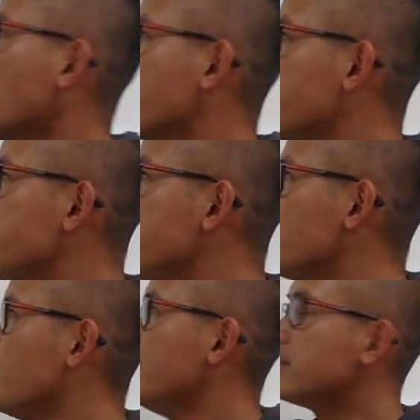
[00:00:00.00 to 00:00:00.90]
of 15
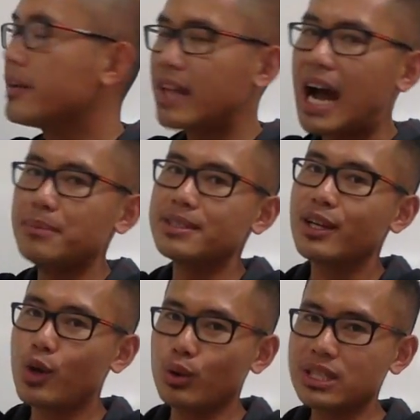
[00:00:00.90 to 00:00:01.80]
degrees times
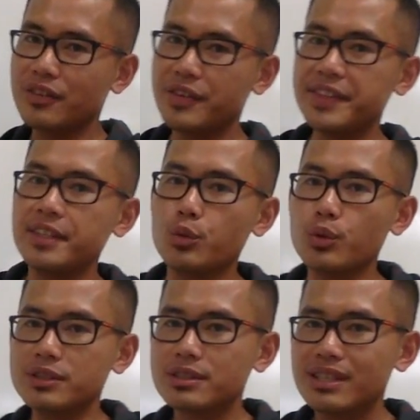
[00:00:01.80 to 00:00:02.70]
cosine of 15
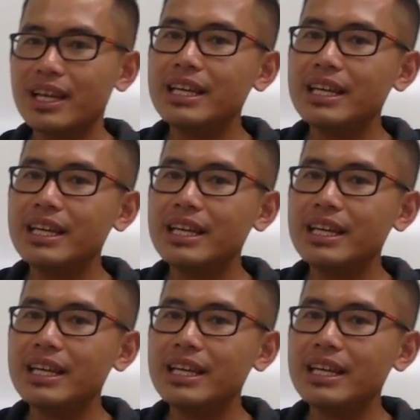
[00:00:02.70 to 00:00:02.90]
degrees.